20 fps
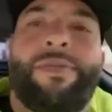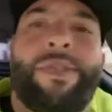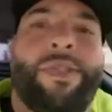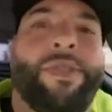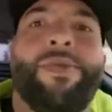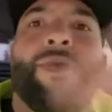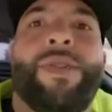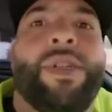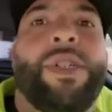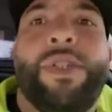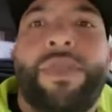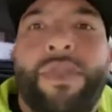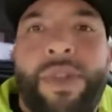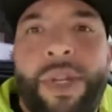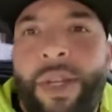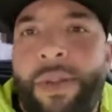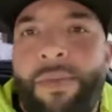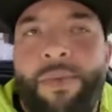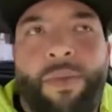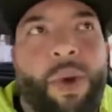
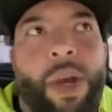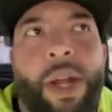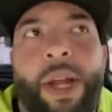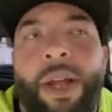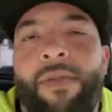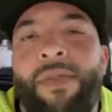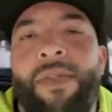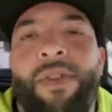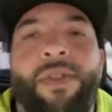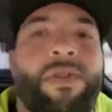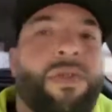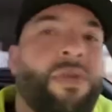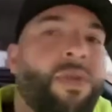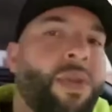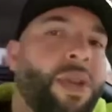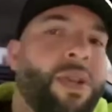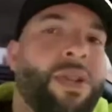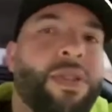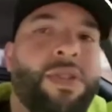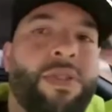200, whatever,
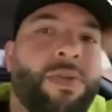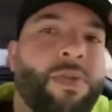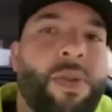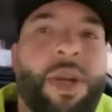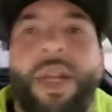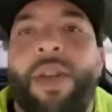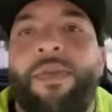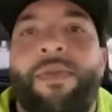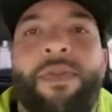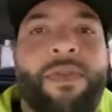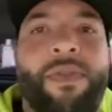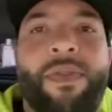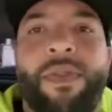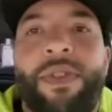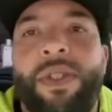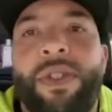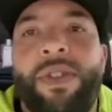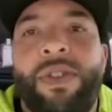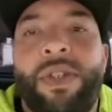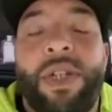300, whatever,
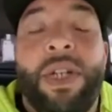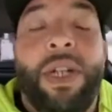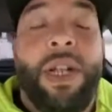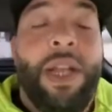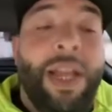400.